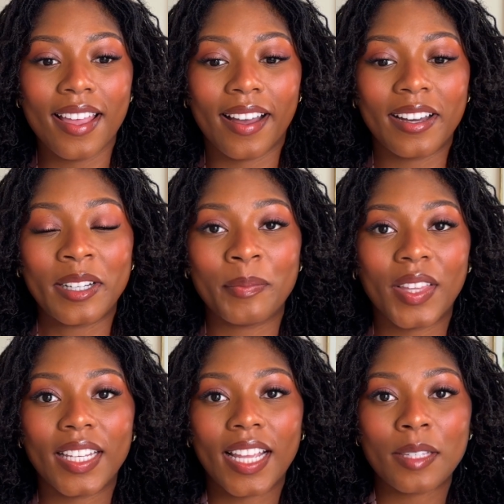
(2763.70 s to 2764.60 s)

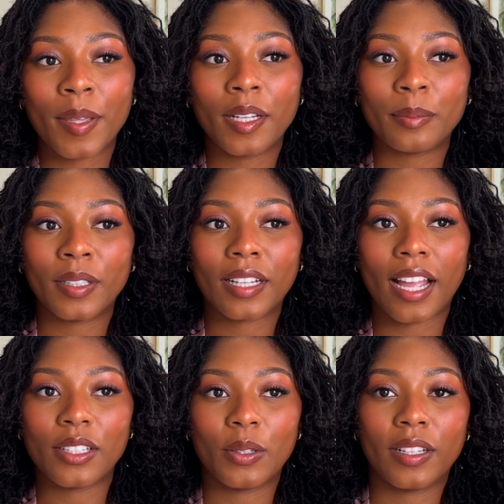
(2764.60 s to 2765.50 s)
The next makeup look
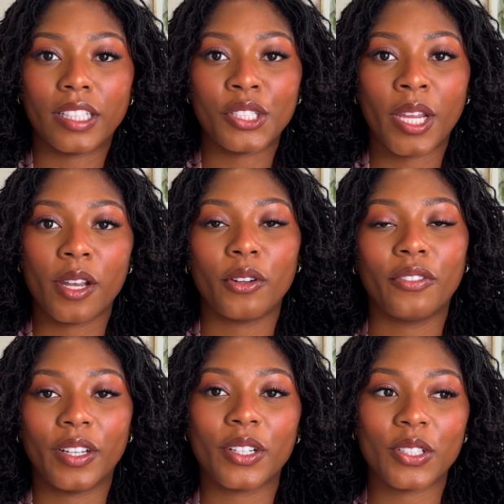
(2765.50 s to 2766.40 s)
I do on this channel,
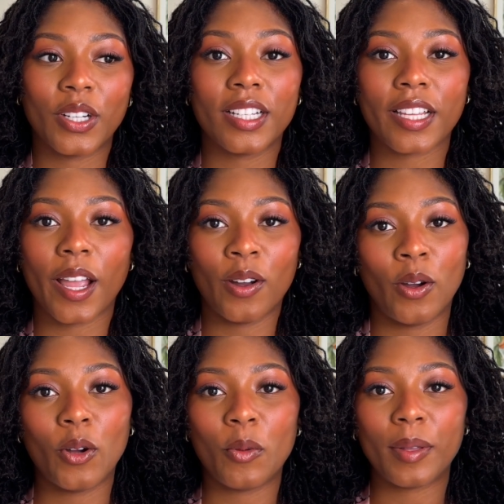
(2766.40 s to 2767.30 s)
fingers crossed, I
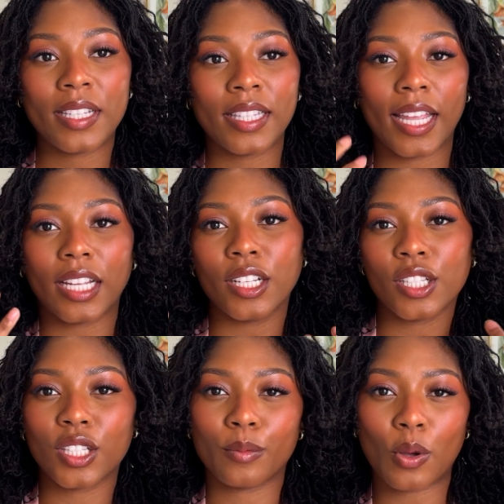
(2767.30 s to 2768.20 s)
hope is like a
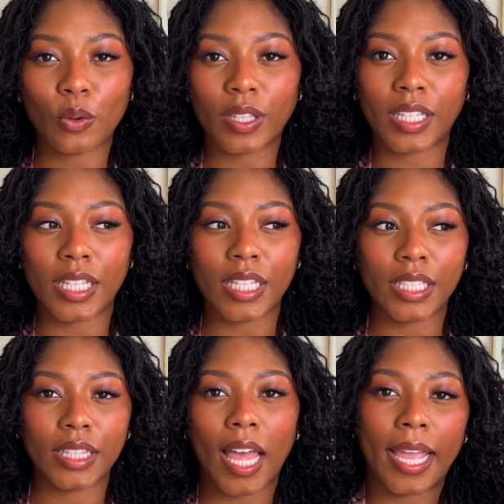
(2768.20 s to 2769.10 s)
smoky,
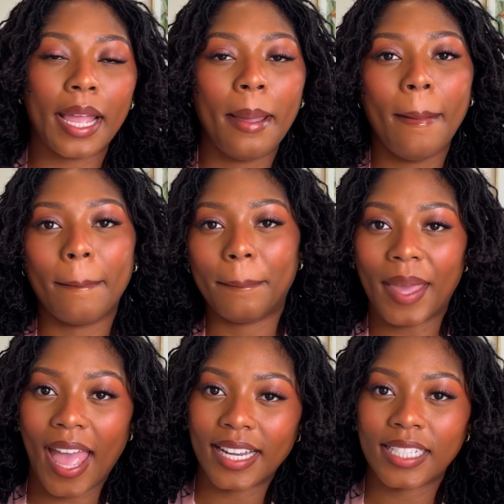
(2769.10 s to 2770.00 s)
like
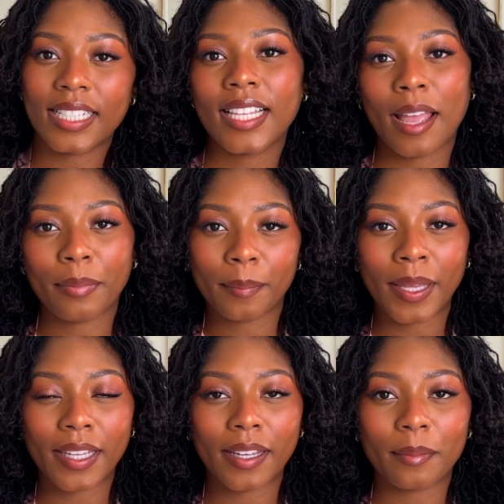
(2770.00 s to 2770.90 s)
baddie type of
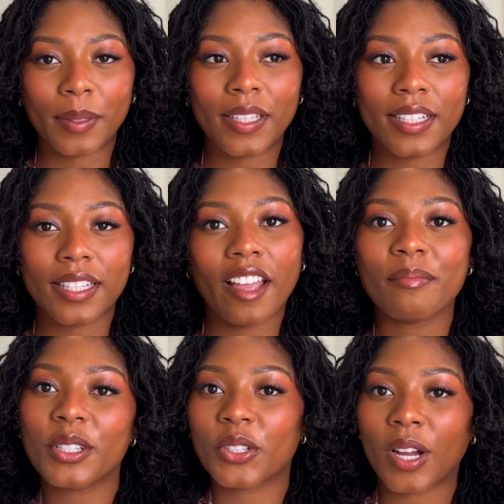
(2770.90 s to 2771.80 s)
makeup, because I've
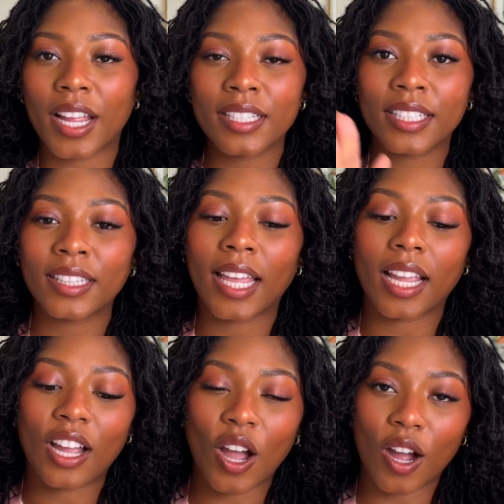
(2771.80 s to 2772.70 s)
been trying to
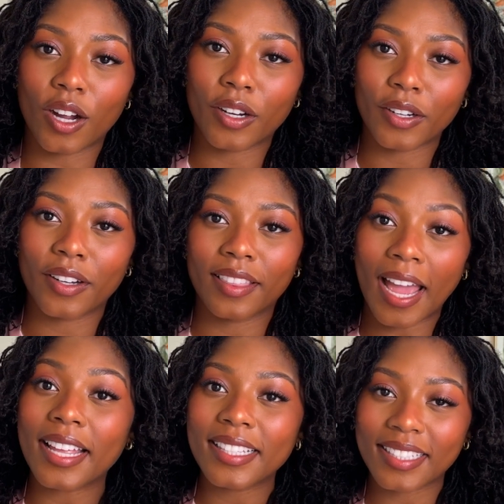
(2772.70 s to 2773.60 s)
like conquer
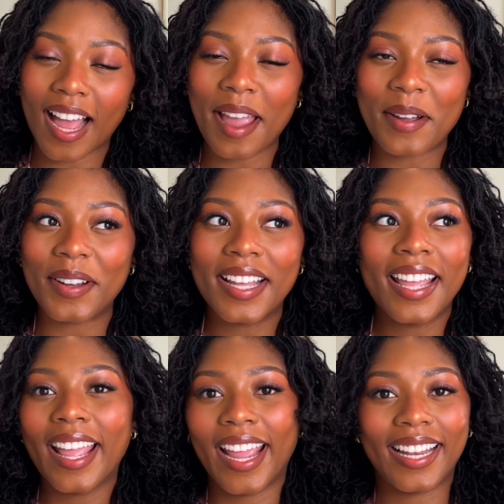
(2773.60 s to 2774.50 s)
that style,
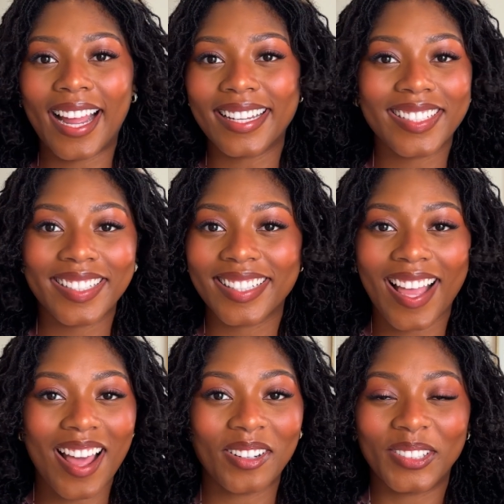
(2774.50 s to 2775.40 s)
and I
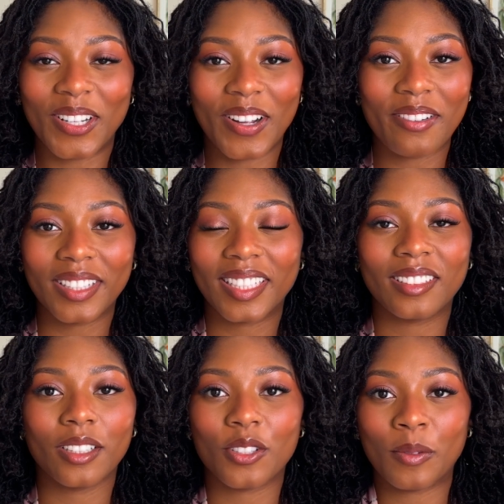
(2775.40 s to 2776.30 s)
don't know, everything
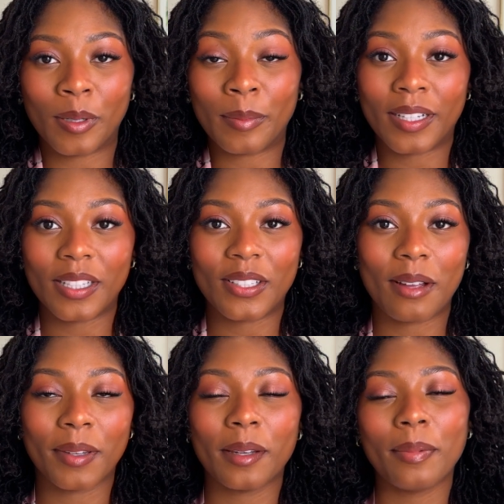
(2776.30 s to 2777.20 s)
looks super muddy. So
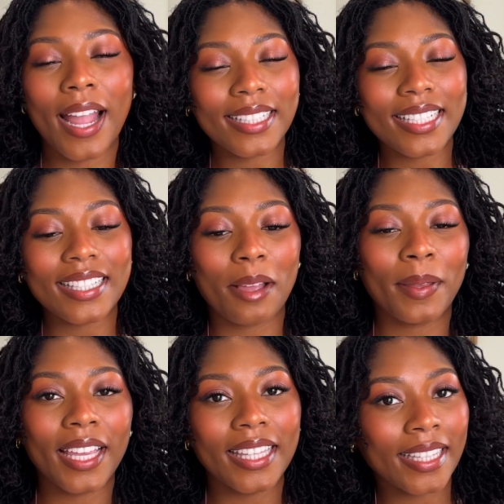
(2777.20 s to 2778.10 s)
I'm gonna practice, I'm gonna
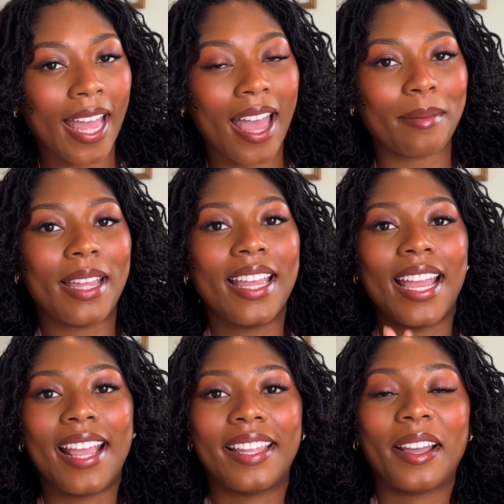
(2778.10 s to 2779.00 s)
get in the lab
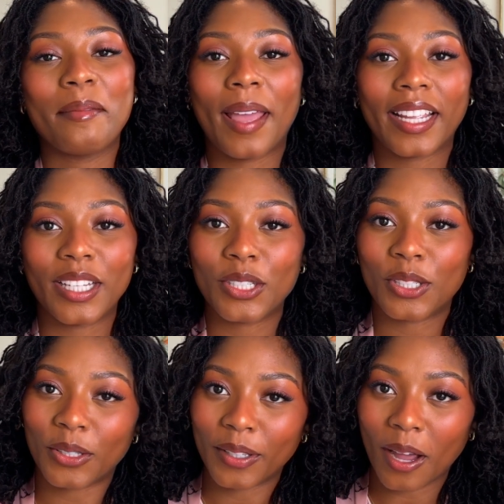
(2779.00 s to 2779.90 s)
and then come back and
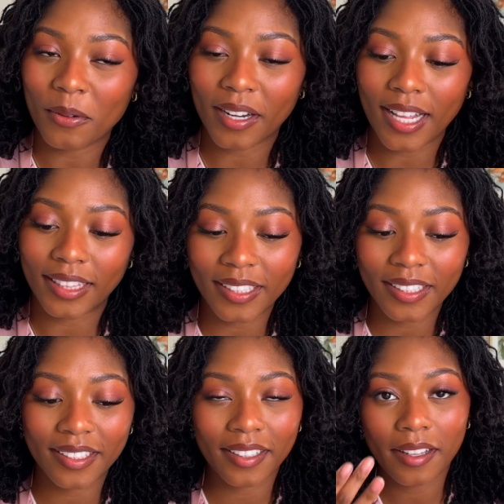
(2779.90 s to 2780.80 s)
show y'all what I
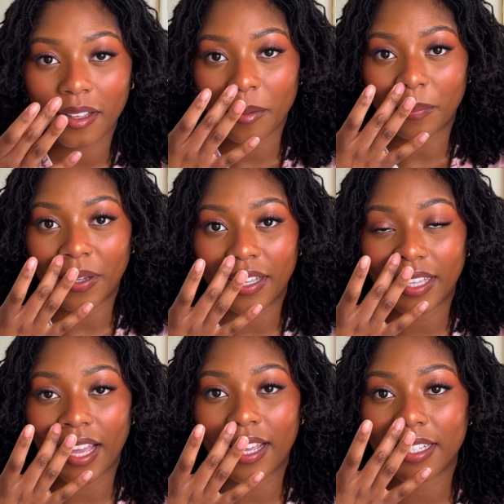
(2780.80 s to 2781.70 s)
learned. But
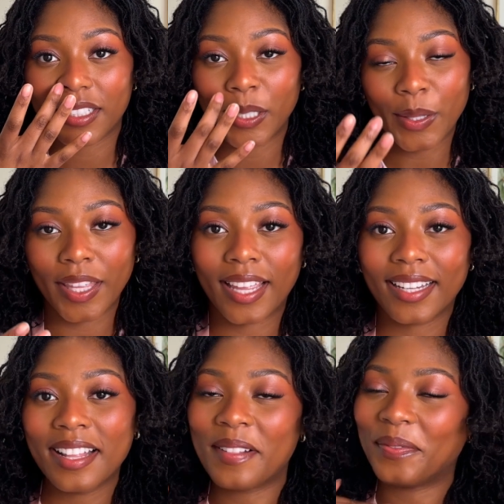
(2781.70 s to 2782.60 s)
yeah, until
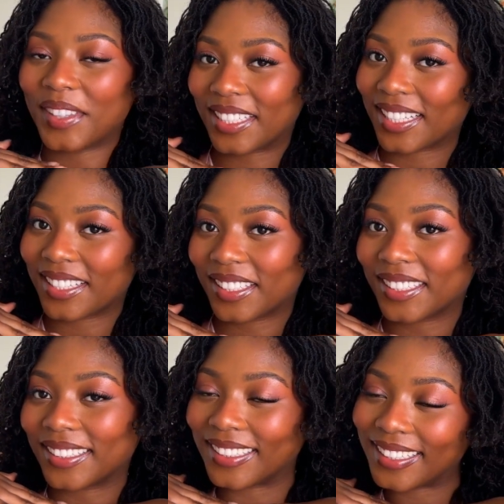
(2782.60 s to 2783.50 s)
then, this is the
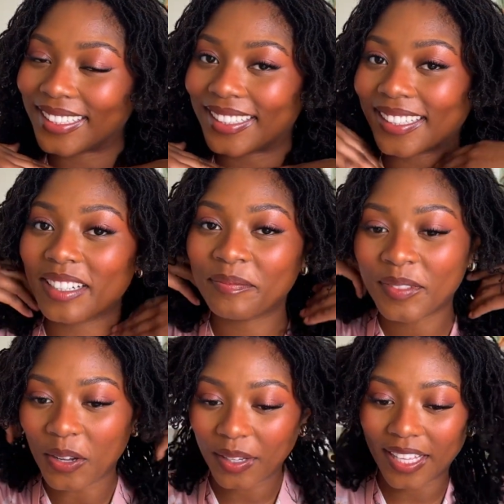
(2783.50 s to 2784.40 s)
look.
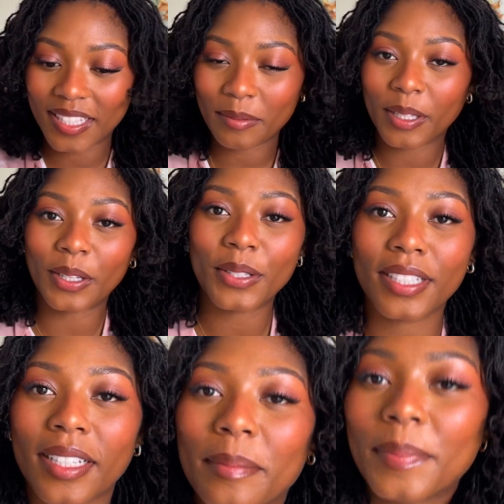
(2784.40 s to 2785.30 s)
Okay, some
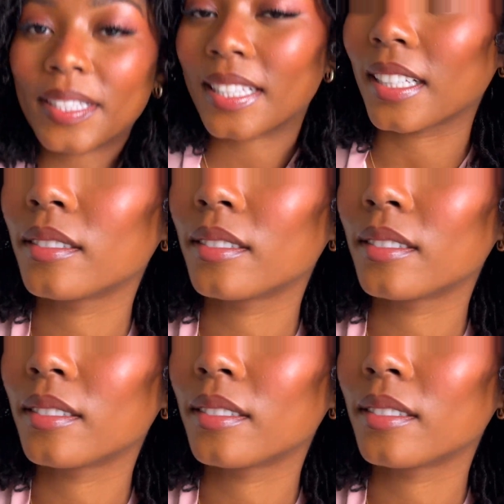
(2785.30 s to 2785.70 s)
close-ups.